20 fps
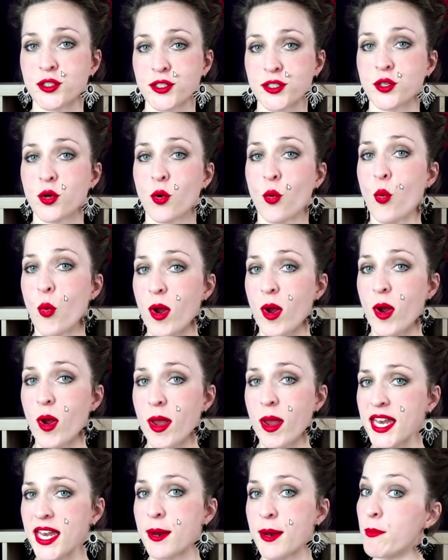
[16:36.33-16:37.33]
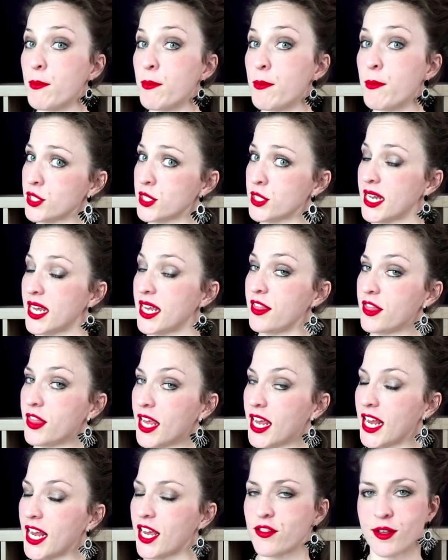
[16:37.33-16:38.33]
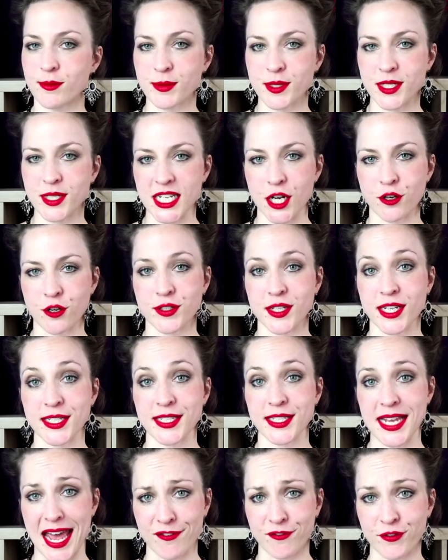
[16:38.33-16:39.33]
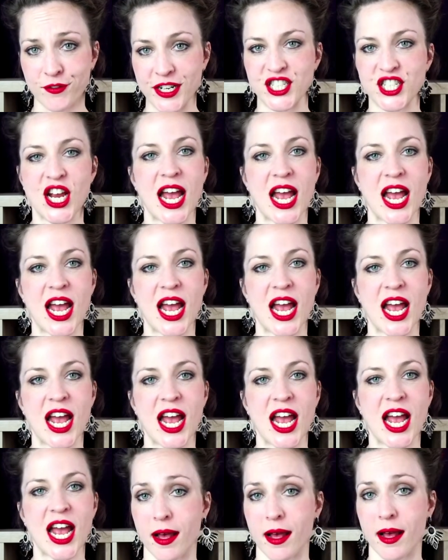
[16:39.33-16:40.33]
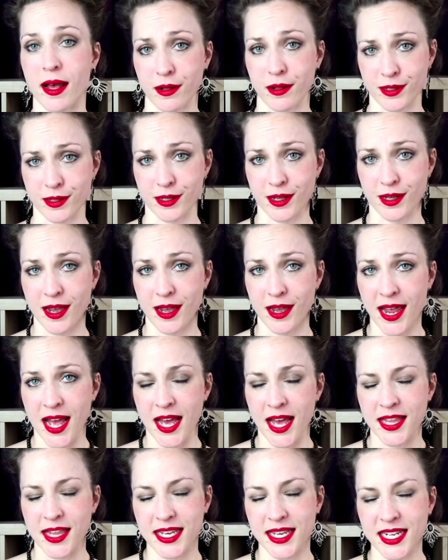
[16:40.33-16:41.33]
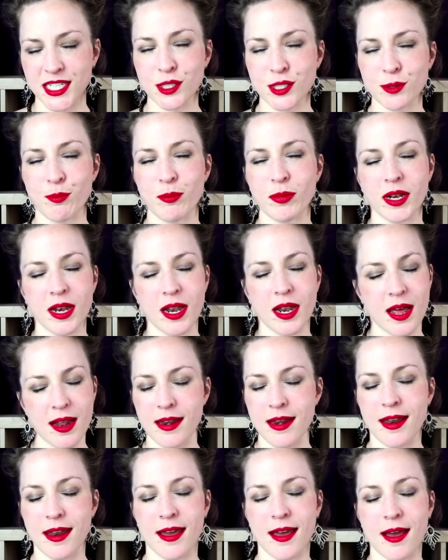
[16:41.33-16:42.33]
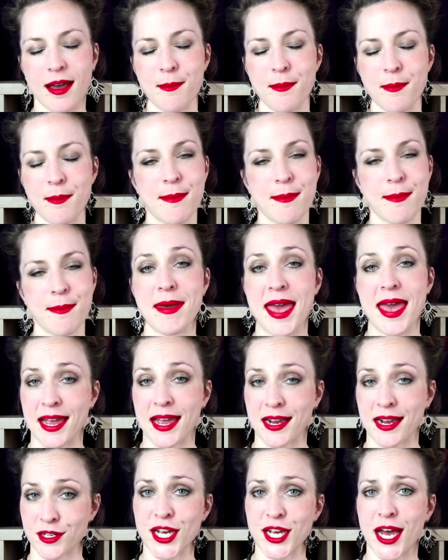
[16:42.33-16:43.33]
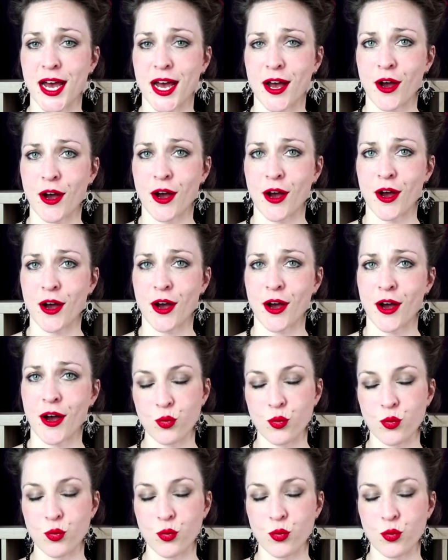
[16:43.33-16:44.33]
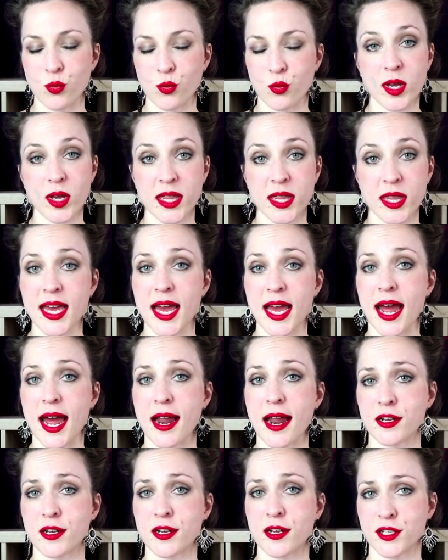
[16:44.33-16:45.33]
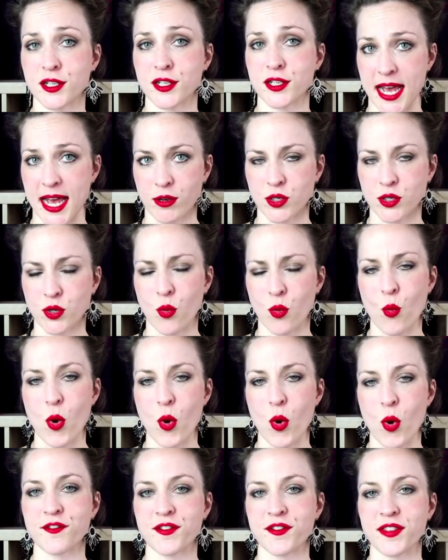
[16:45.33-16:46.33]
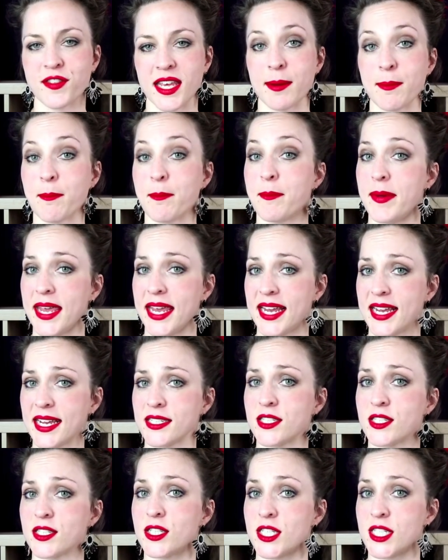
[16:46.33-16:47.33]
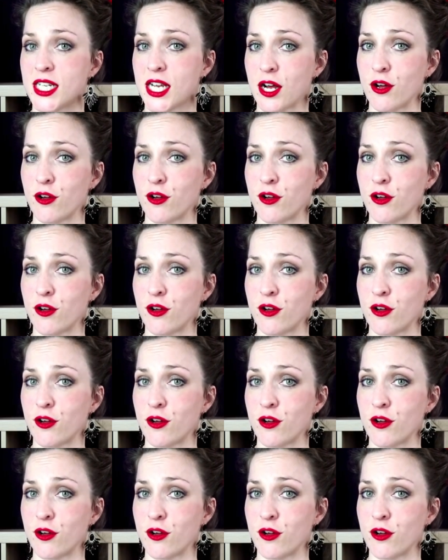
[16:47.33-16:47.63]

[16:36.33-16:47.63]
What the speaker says: women mostly think of themselves as average as well. This blunder by MGTOW is without a doubt one of the biggest self-owns I have.